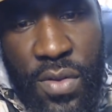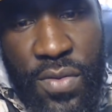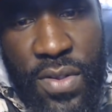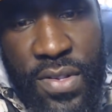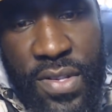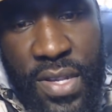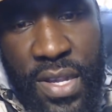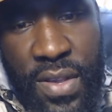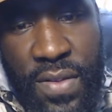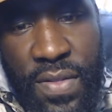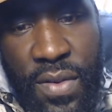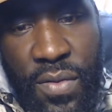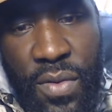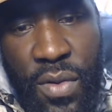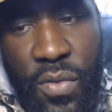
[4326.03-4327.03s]
receive
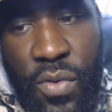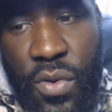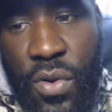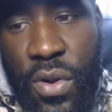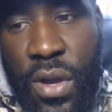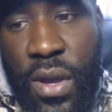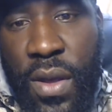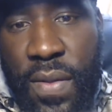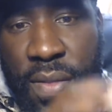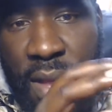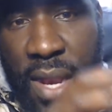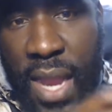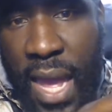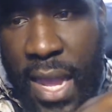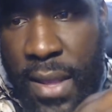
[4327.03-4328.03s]
the reward of the
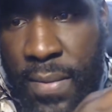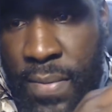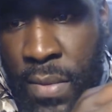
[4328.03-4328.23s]
light.